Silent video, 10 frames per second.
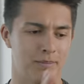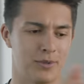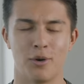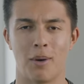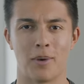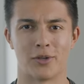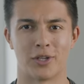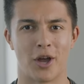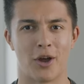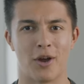Two uploads
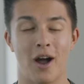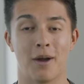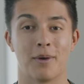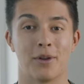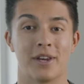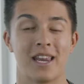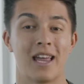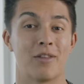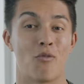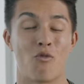ago, I uploaded
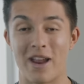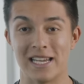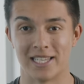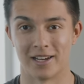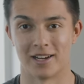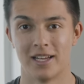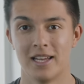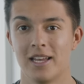the Razer